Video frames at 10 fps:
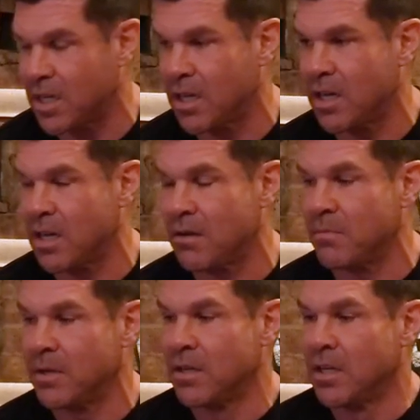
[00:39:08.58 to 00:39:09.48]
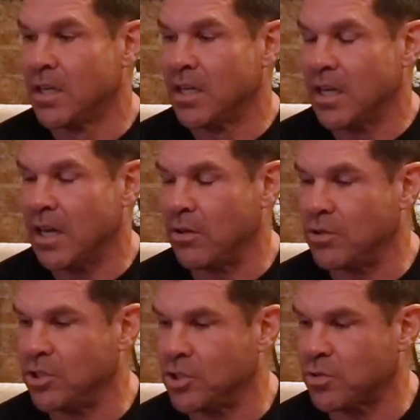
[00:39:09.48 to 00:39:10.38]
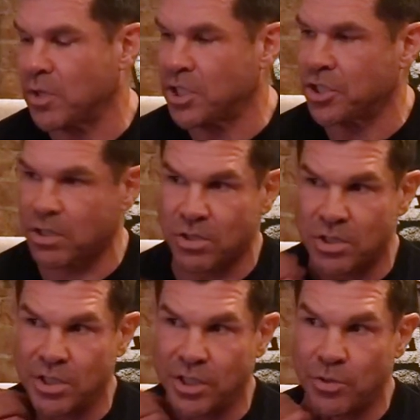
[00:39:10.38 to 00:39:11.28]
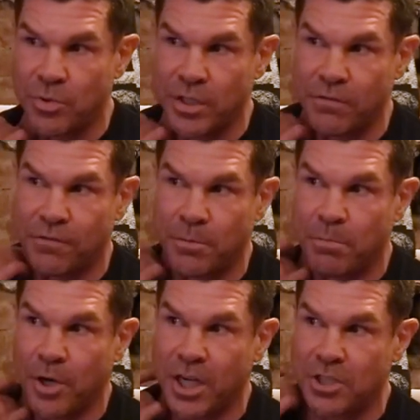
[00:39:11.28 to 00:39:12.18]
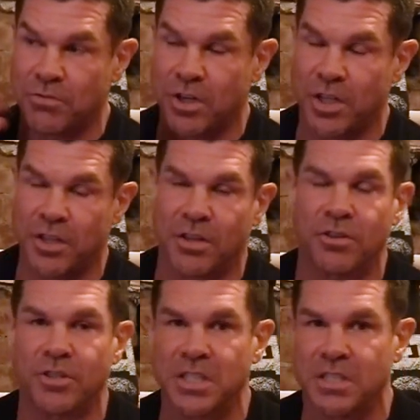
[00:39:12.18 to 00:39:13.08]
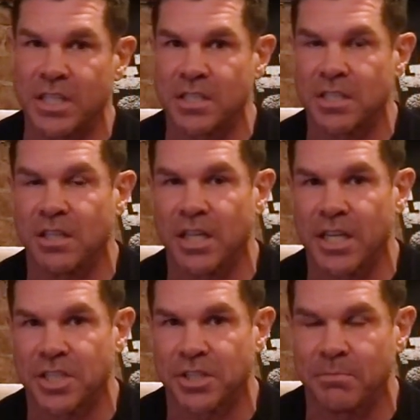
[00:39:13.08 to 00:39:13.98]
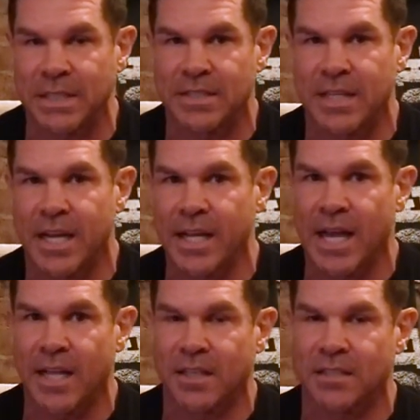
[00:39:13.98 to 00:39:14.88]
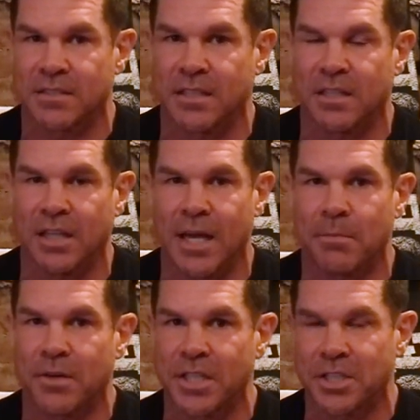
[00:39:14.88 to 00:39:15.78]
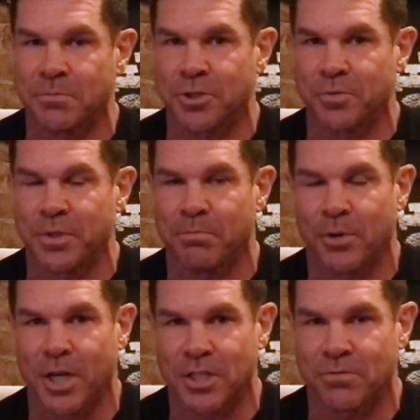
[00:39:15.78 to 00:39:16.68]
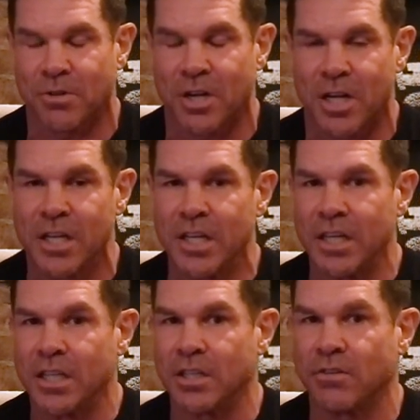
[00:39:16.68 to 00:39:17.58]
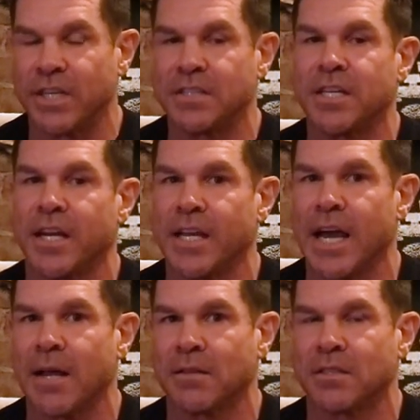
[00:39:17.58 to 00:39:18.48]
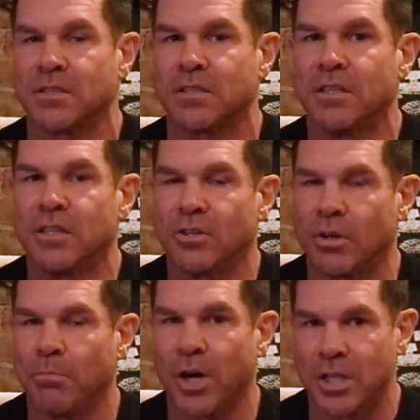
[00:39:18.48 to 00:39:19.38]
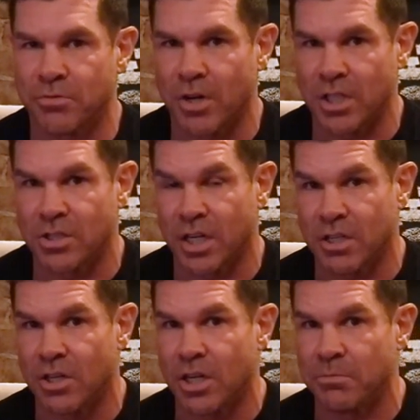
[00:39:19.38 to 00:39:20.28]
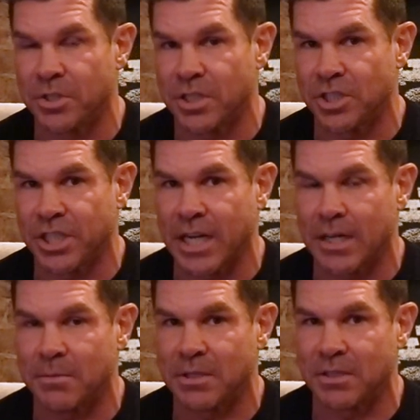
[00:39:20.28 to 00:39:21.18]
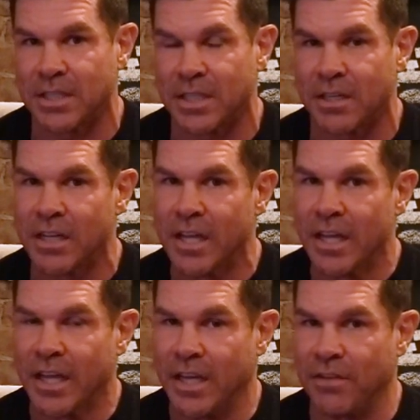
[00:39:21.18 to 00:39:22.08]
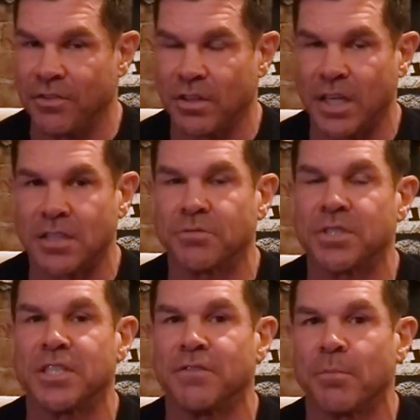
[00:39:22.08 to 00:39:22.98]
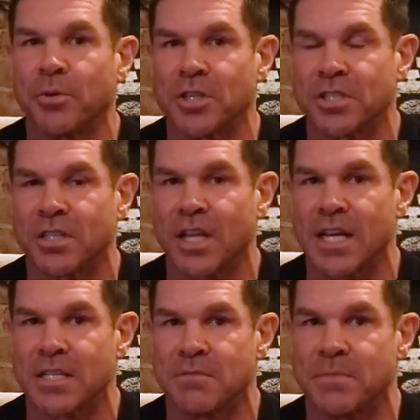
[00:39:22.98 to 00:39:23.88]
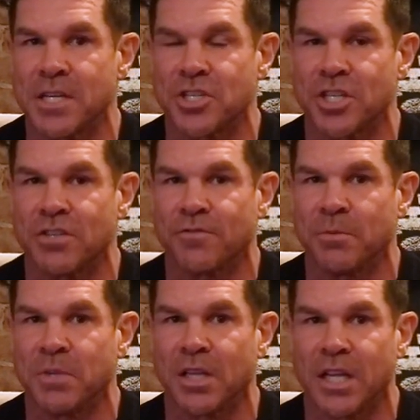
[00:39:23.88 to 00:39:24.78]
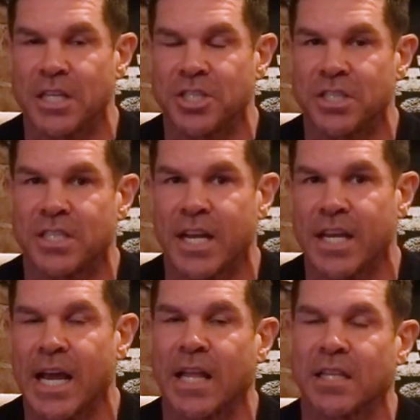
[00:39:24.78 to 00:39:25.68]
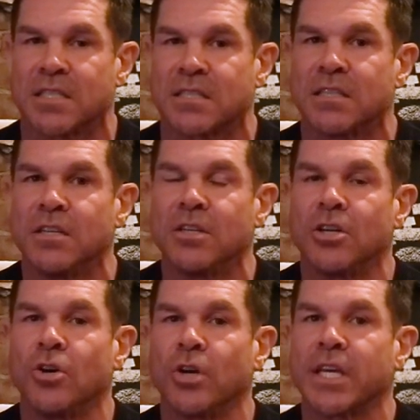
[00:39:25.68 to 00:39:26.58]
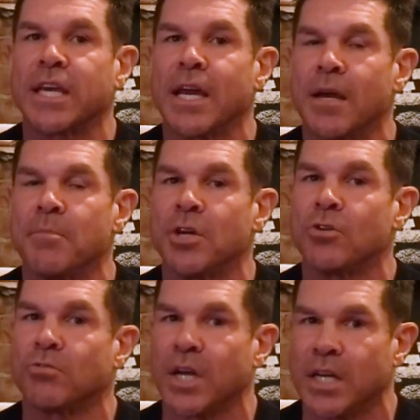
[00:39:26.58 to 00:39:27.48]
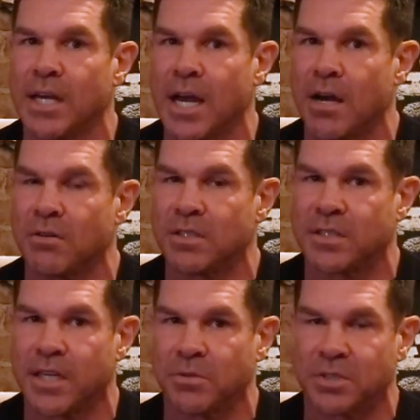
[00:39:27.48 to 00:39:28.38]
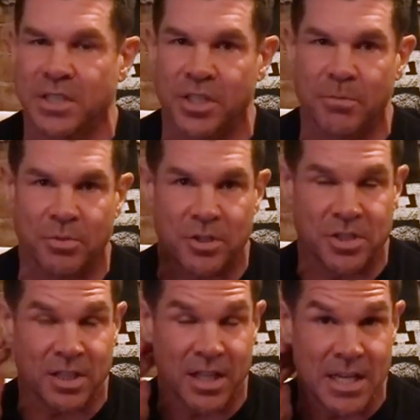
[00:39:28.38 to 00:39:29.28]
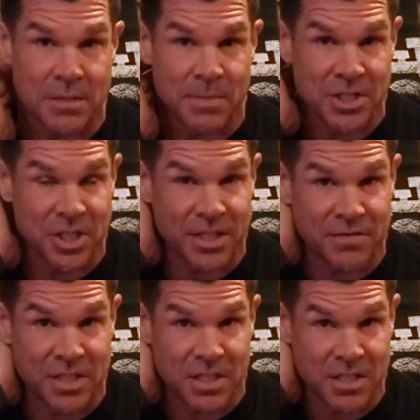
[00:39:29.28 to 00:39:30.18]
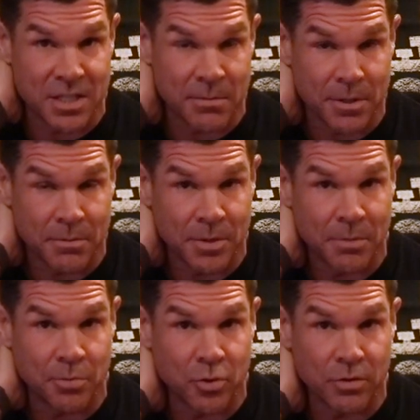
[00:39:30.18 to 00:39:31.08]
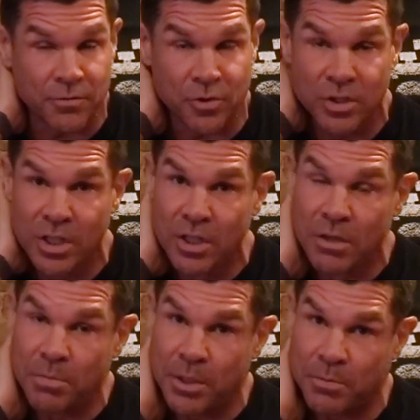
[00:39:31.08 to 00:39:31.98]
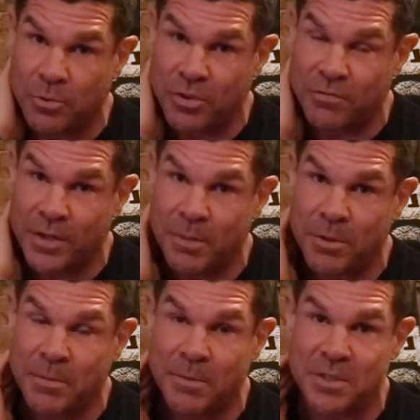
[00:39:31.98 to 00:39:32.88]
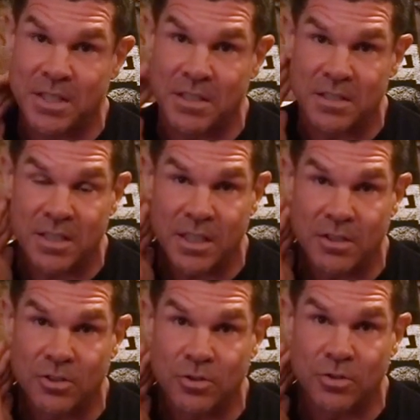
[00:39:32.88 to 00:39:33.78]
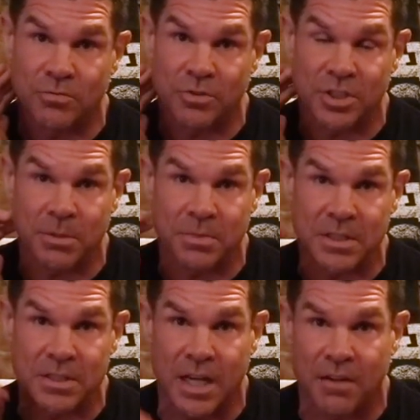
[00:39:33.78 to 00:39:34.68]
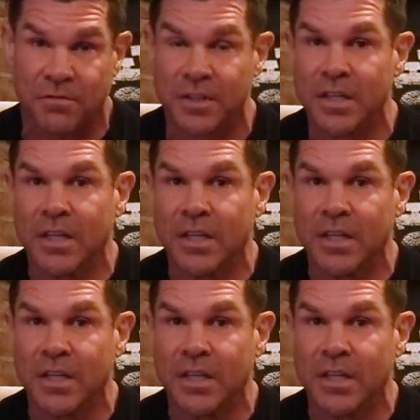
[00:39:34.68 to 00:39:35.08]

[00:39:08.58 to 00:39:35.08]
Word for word: the, um, how good the sweatshirt looks that you're wearing from Box Raw, the 36 collection by Teddy Atlas, a collaboration between Box Raw and the great Teddy Atlas. Go to boxraw.com, you can check them out there. And if you'd like to receive a personalized message from the legend Teddy Atlas, Go to Cameo right now and Teddy will send you a personalized message. I've seen some of them, and they're beautiful. People with family members that are sick or going through something tough.